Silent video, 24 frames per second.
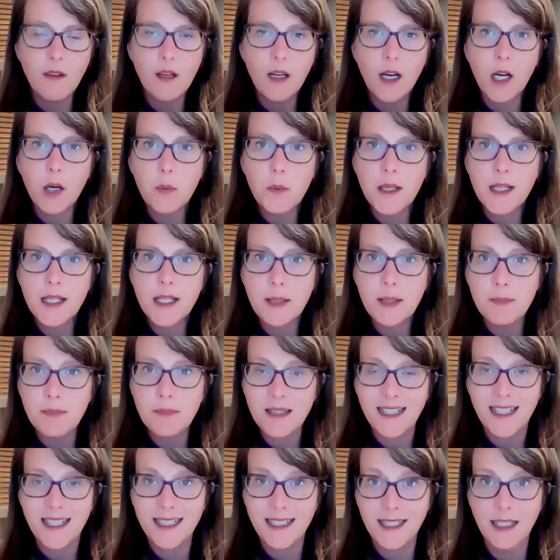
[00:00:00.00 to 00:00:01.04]
Are we
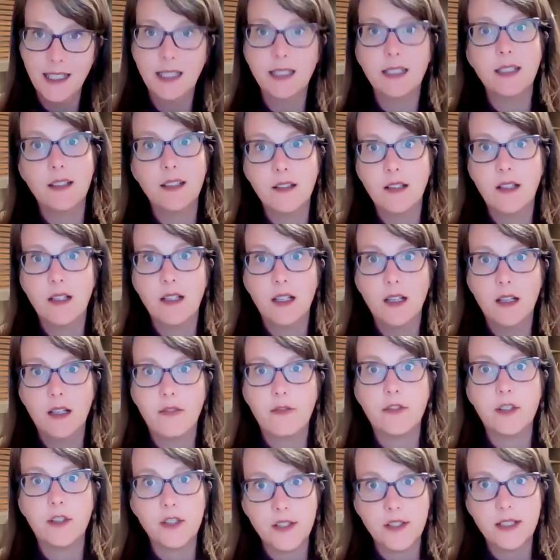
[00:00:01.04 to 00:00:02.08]
compliant?
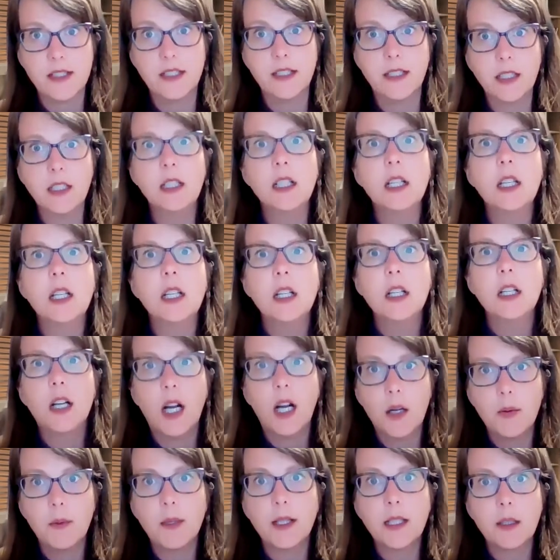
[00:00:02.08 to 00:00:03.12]
First thing,
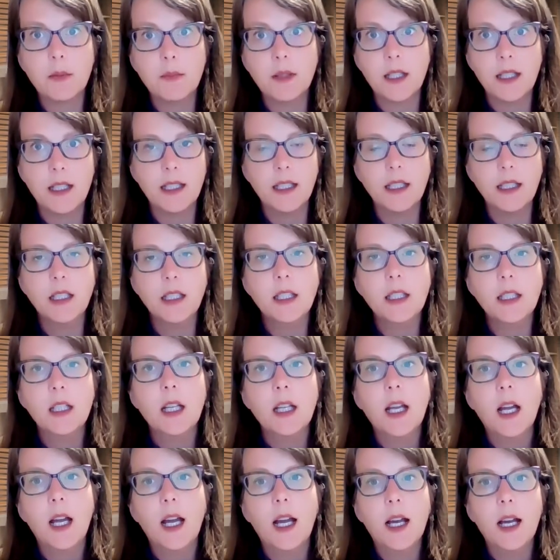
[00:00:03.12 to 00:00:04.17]
are we compliant?
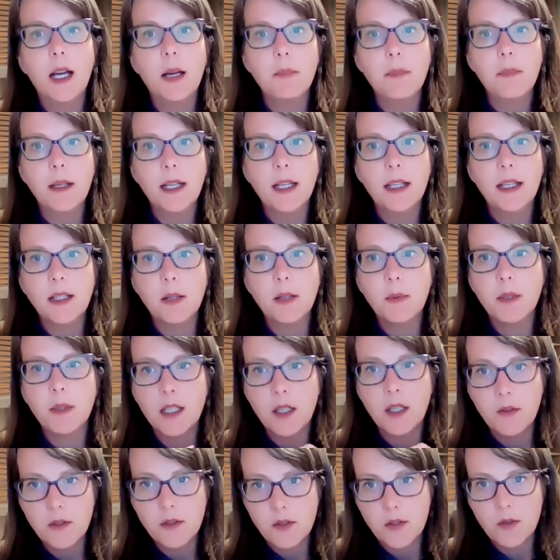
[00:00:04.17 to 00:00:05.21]
And then we
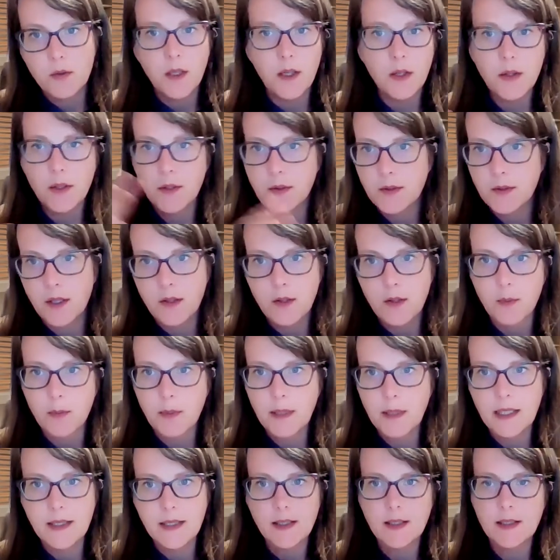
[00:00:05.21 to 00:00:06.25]
go into all those other
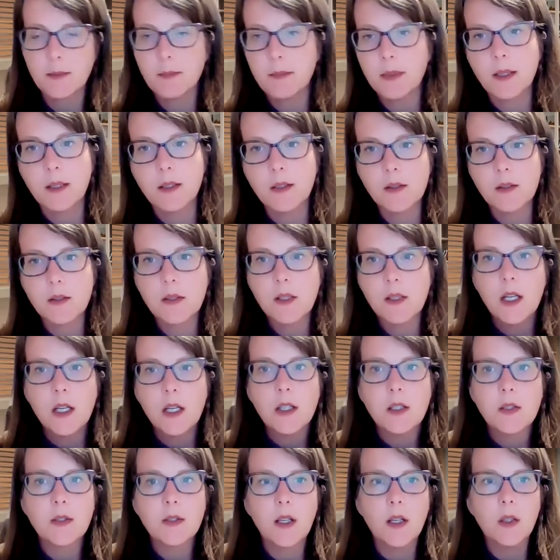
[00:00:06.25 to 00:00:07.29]
pieces and parts.
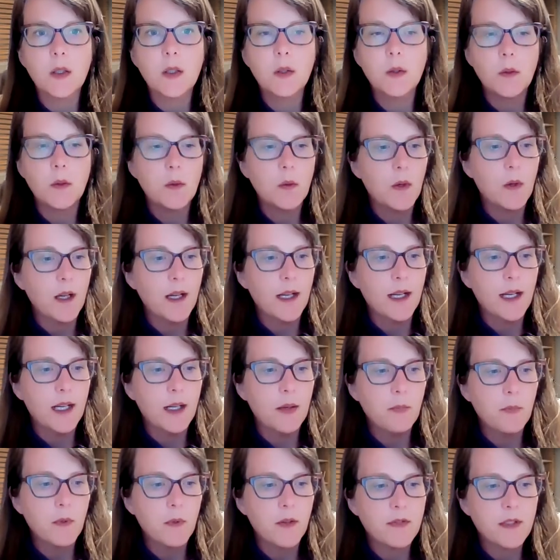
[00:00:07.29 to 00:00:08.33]
So
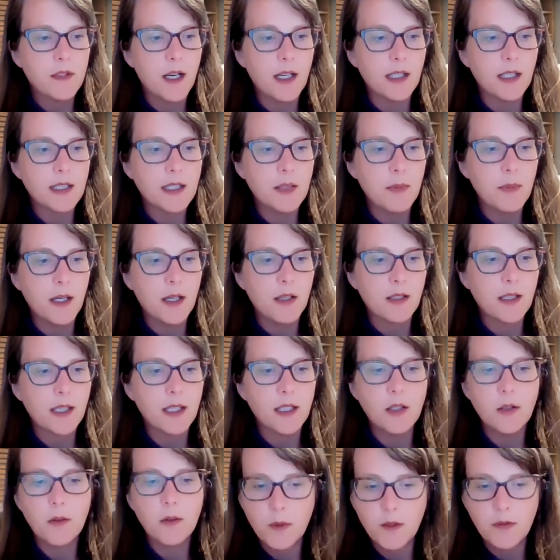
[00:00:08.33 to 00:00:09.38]
we've talked about
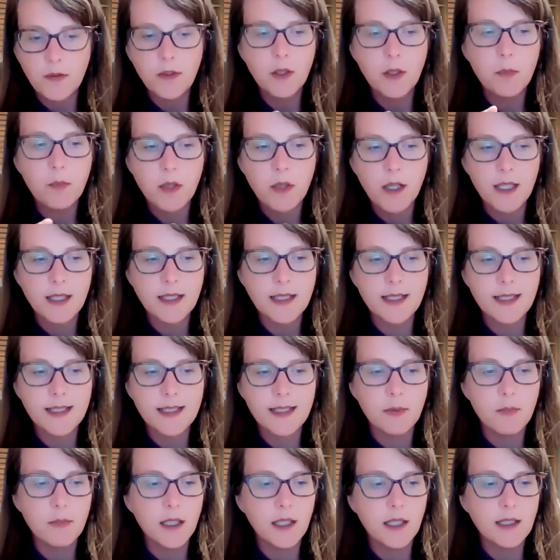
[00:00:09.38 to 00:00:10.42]
kind of the review process
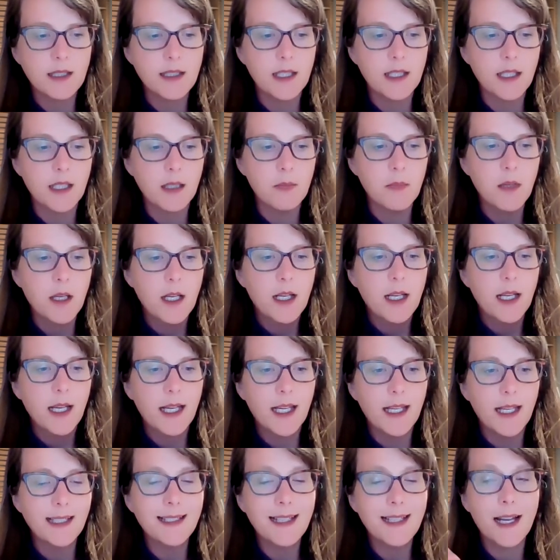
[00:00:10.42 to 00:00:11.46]
and pink team,
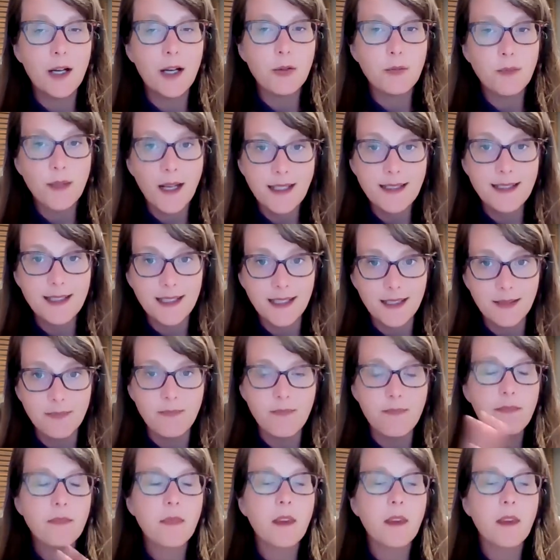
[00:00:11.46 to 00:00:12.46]
and now red team.